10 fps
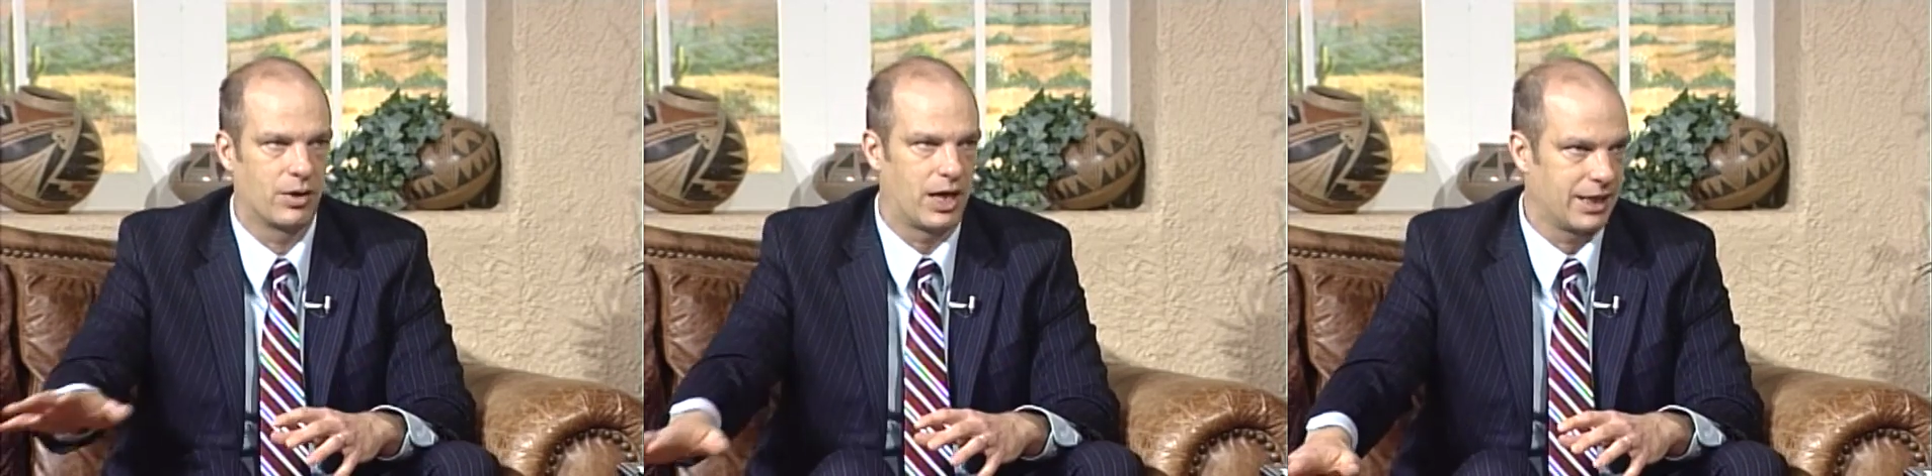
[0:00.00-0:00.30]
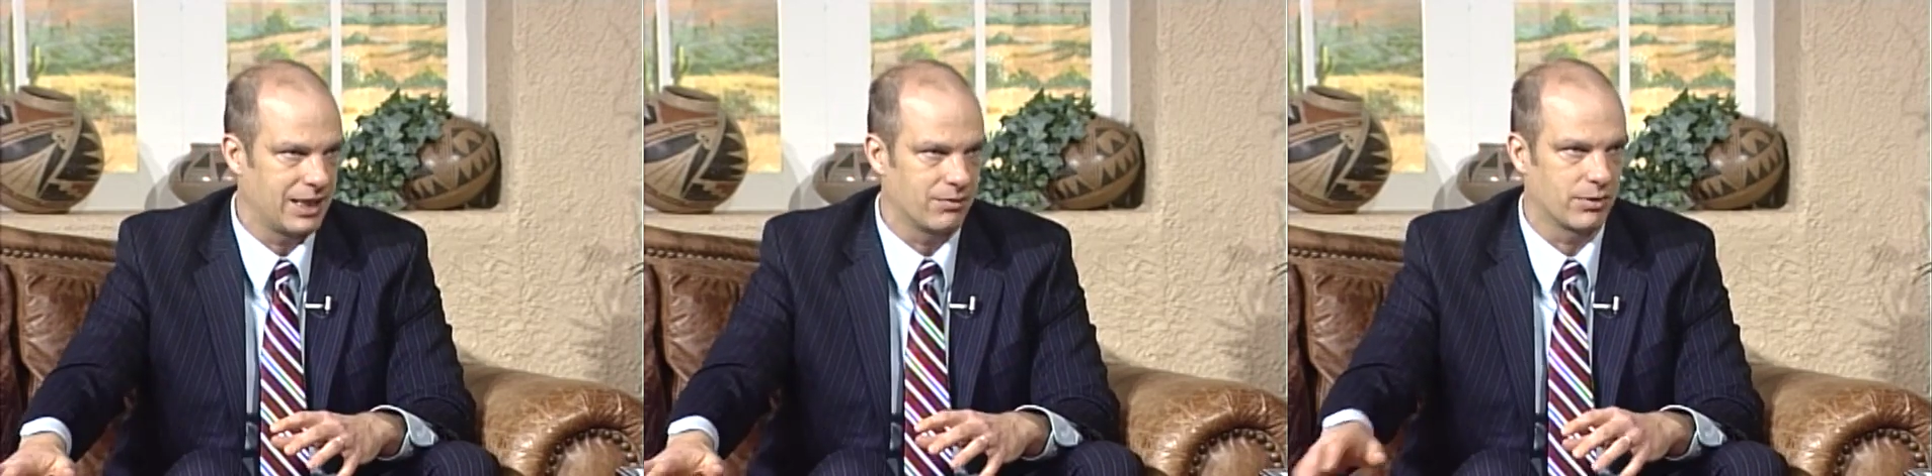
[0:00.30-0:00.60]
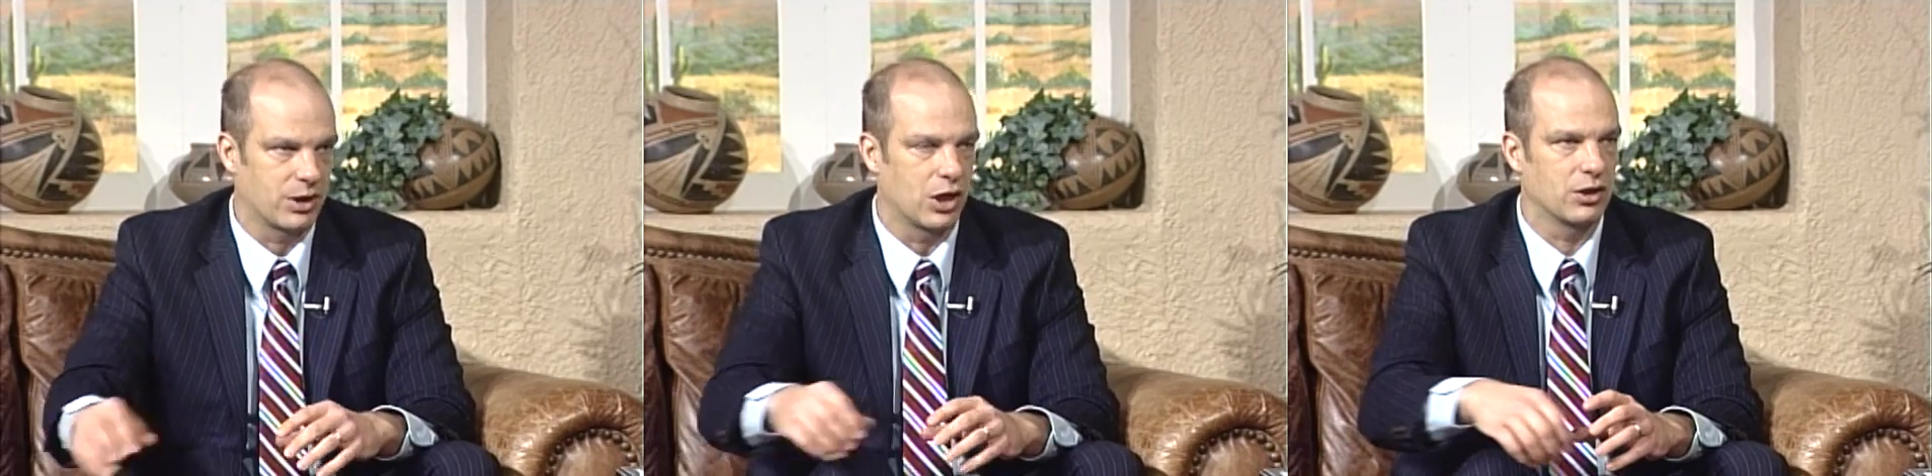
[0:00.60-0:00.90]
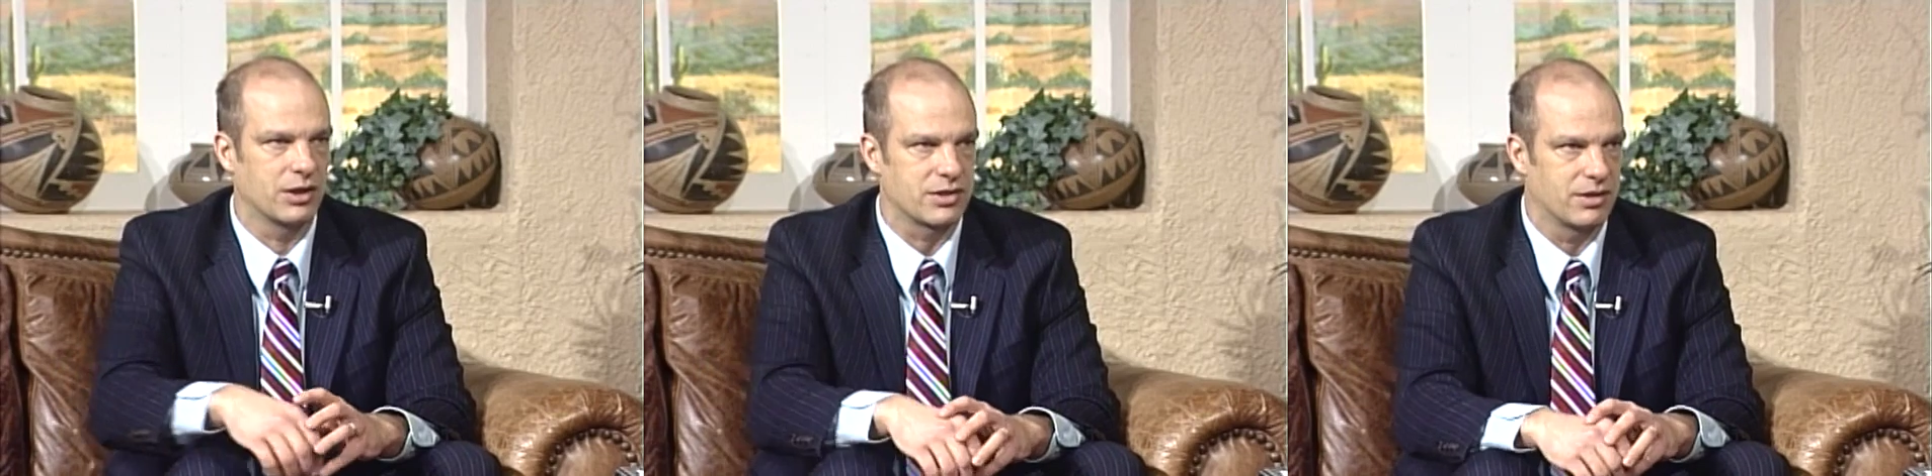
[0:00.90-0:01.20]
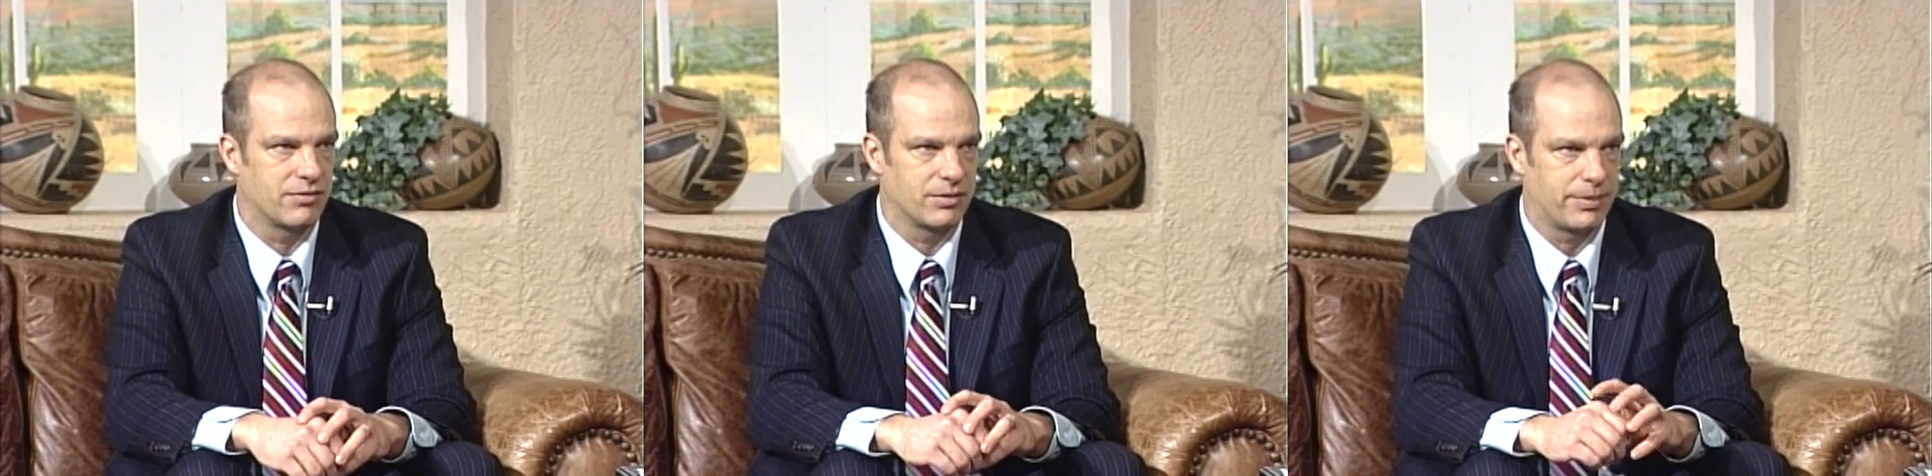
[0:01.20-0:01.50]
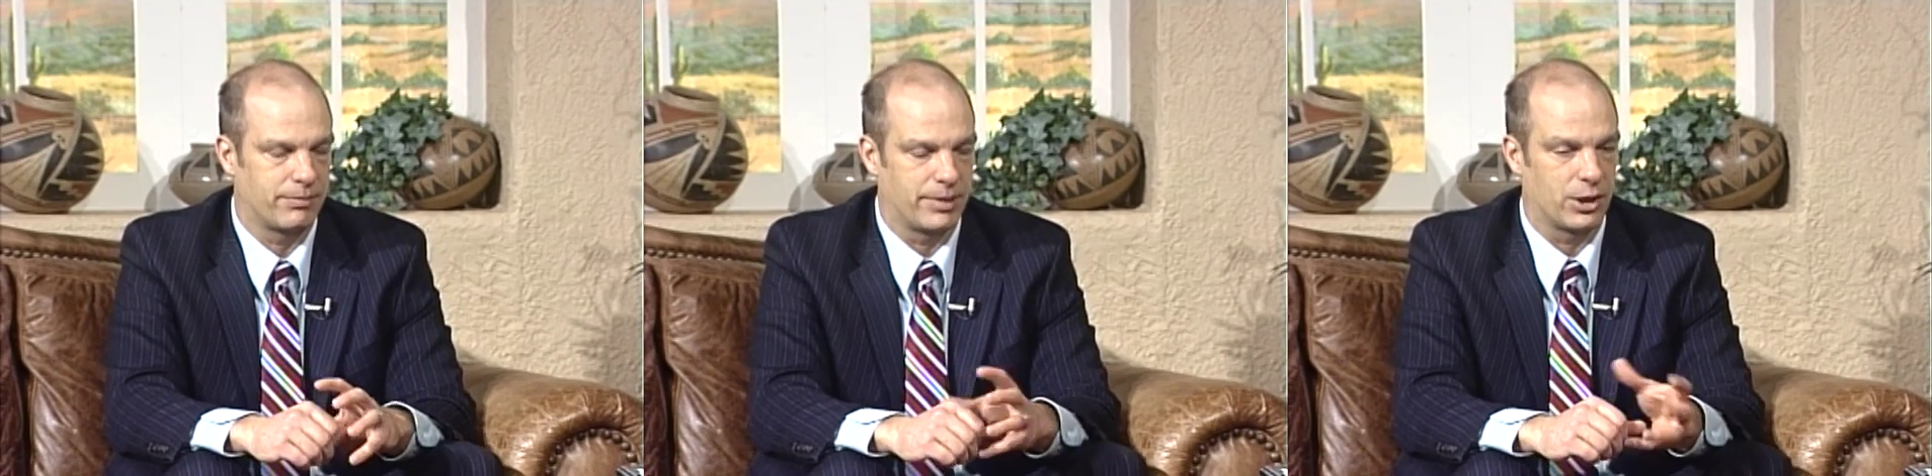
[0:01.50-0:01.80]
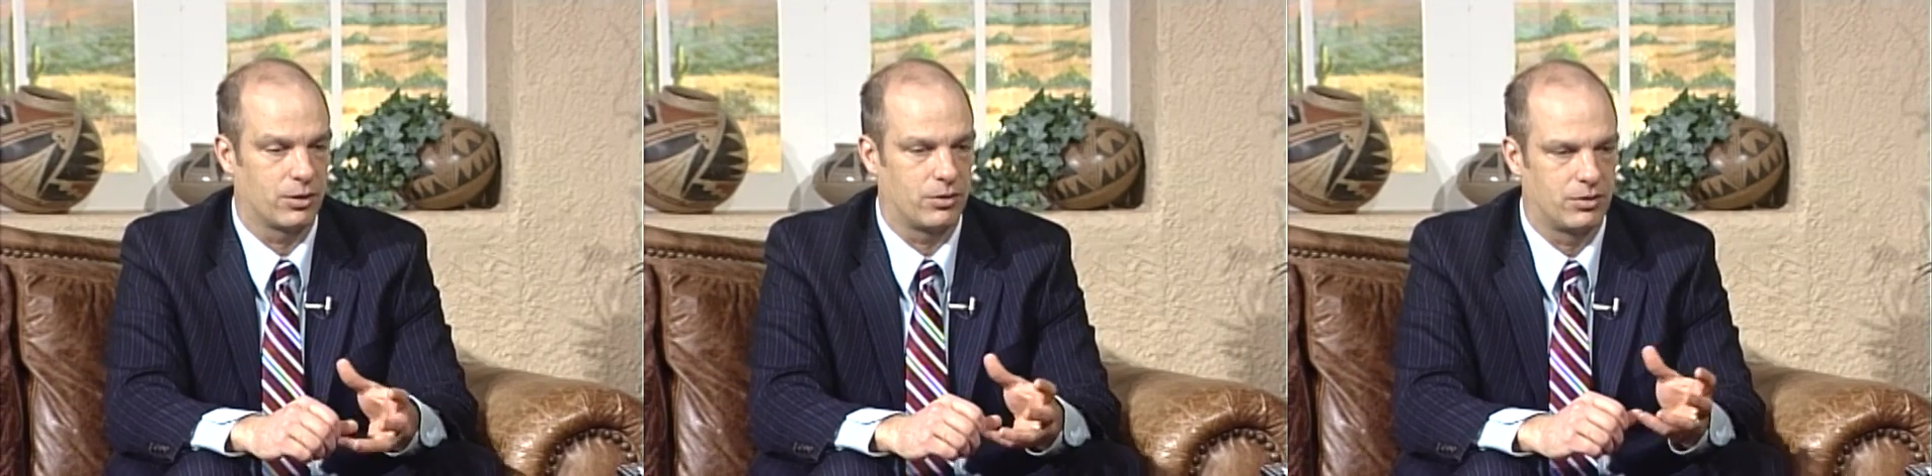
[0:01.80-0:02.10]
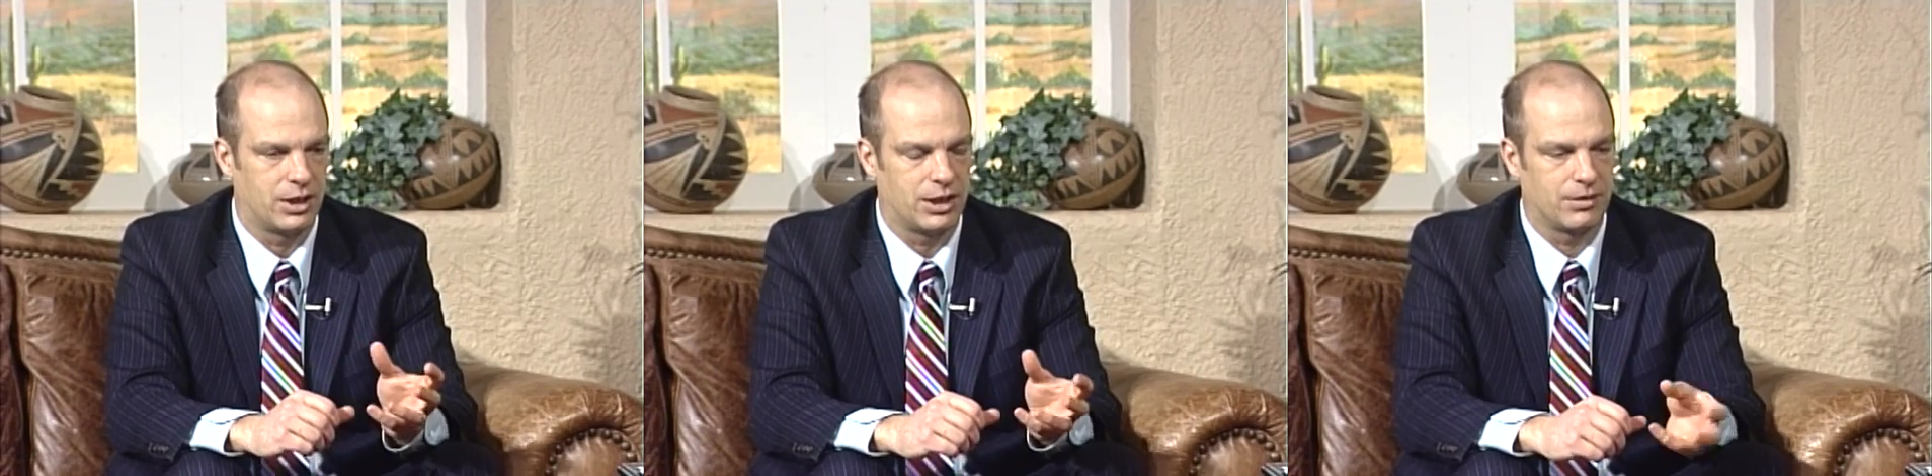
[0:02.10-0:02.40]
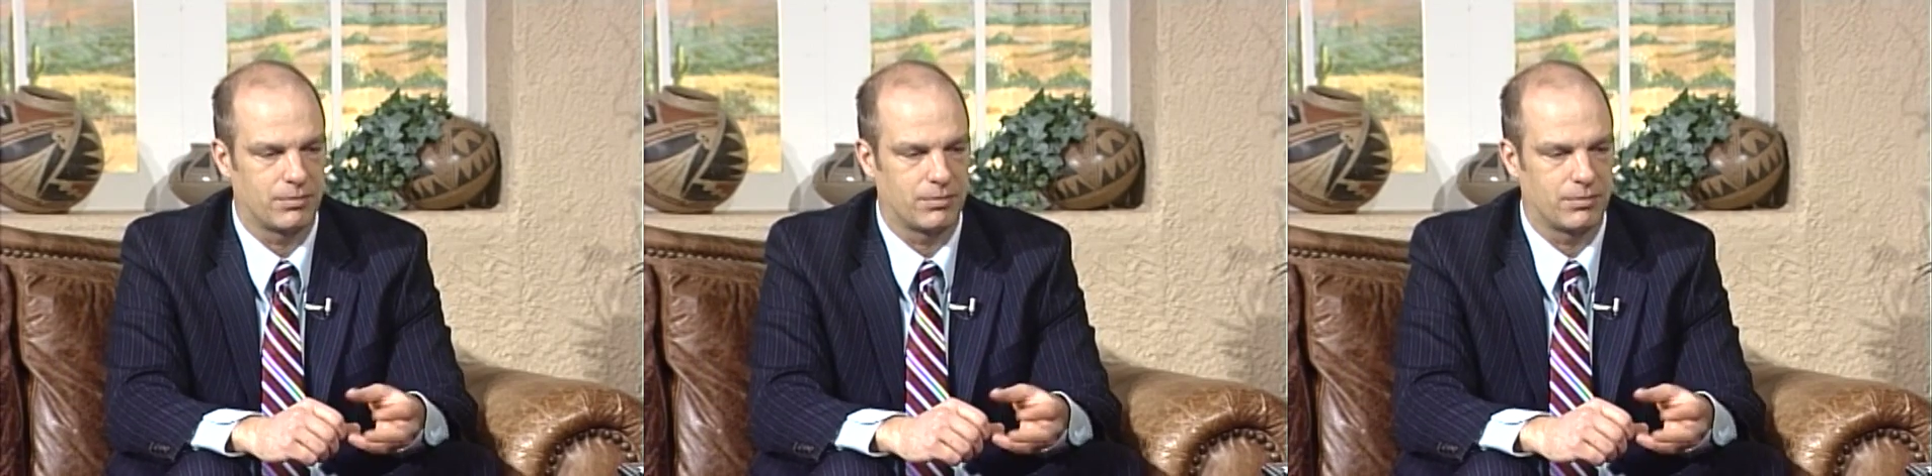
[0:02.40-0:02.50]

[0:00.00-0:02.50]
again, regardless of the barrel